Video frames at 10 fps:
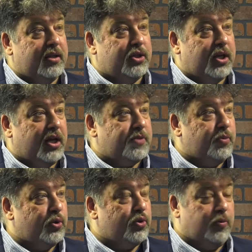the child
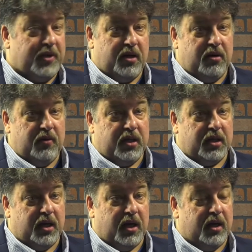support superhero, and
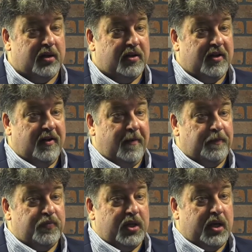
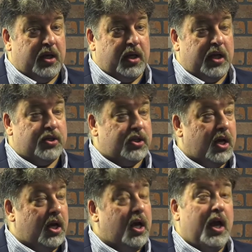
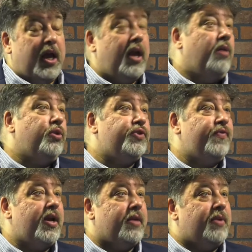it was
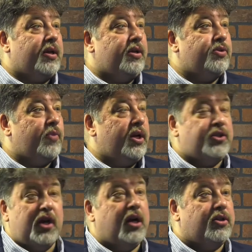funny because when I
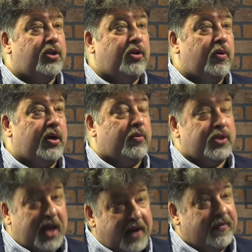started doing it, it was
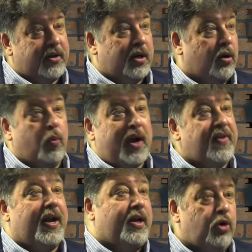kind of a way
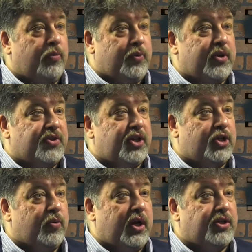that I coped with the
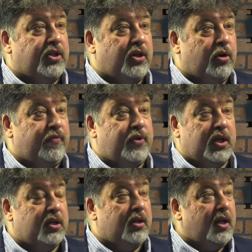situation. You know, if you
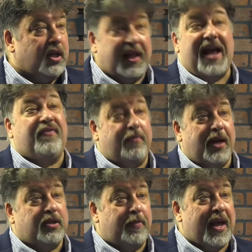can laugh
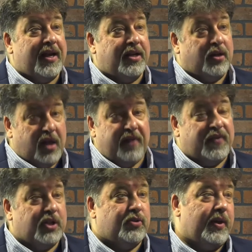about the pain in your life,
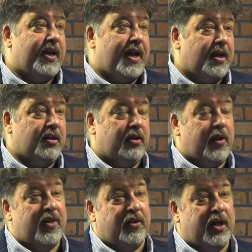that's the way to handle it,
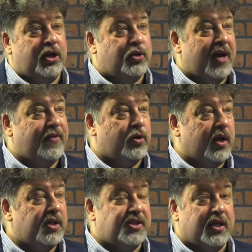rather than let it drive you
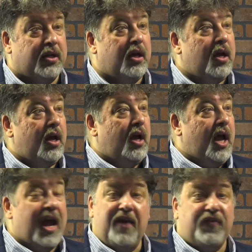crazy. And
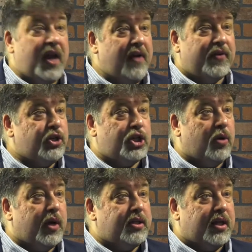after every
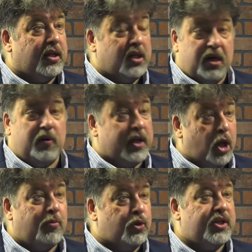show I did, literally
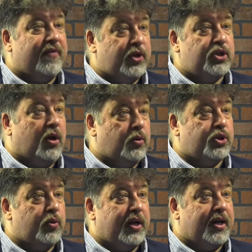almost every show I was
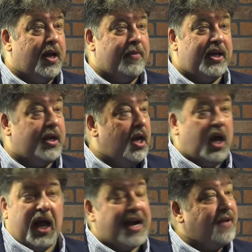doing in comedy,
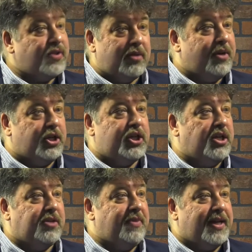I'd have somebody
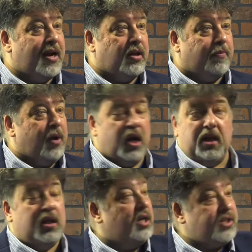chasing me down in the
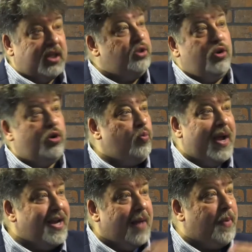parking lot saying, dude,
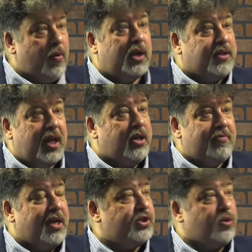wait up, I want to tell you
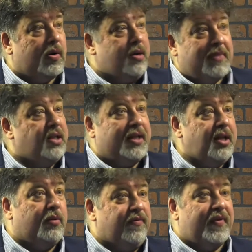my story about
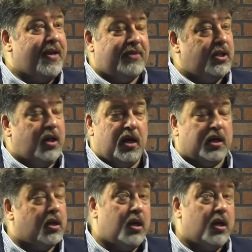dealing with family law. And